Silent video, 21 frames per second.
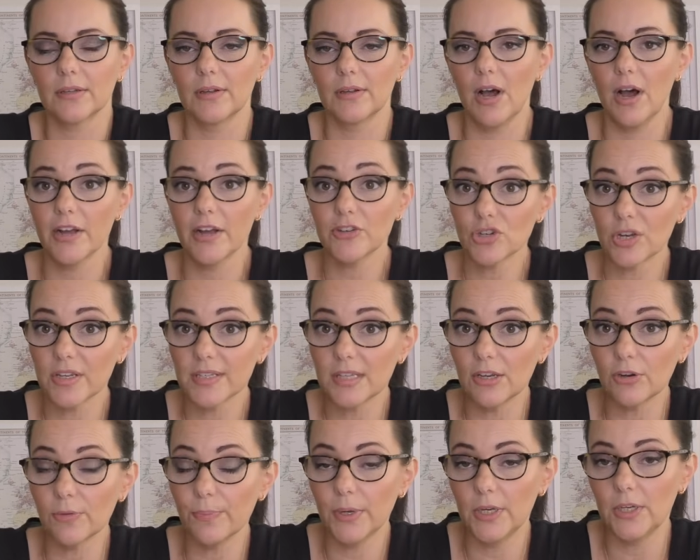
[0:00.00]
I trust
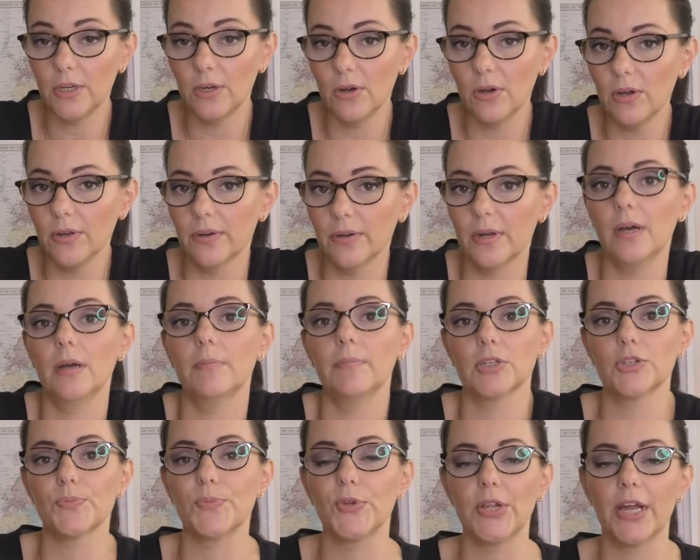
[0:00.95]
their opinion on, I'm
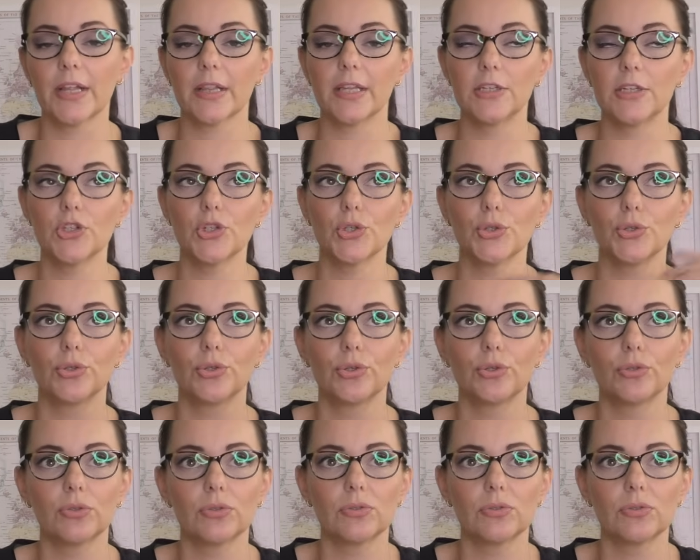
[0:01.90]
much more likely to